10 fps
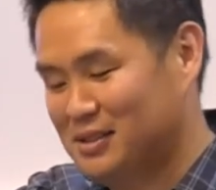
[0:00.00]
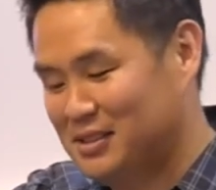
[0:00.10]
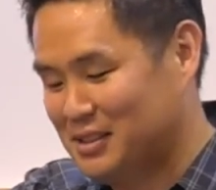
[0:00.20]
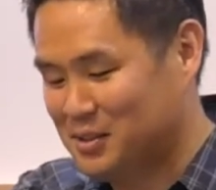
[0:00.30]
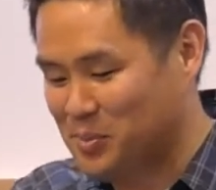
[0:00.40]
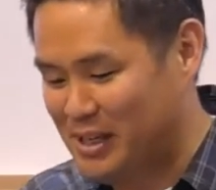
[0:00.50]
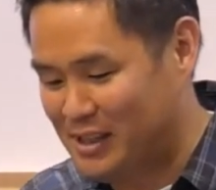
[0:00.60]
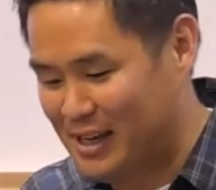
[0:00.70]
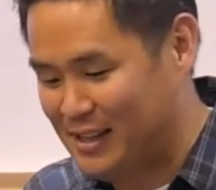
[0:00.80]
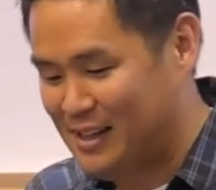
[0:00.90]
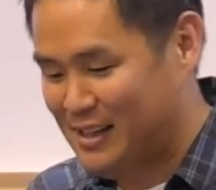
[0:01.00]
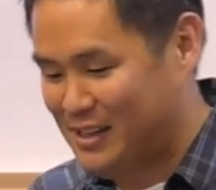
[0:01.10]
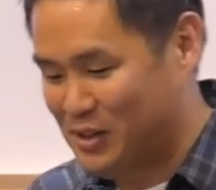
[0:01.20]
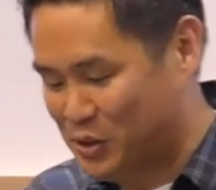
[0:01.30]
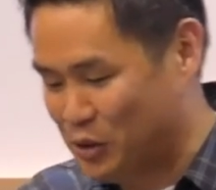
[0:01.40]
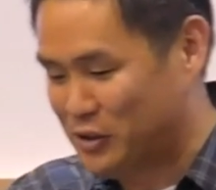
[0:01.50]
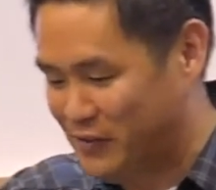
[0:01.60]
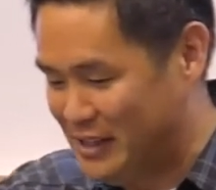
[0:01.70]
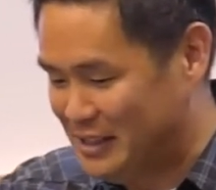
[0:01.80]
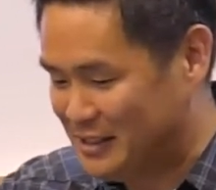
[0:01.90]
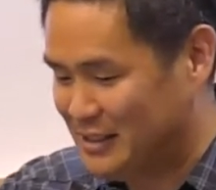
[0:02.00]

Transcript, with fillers: This doesn't mean that you know Joseph is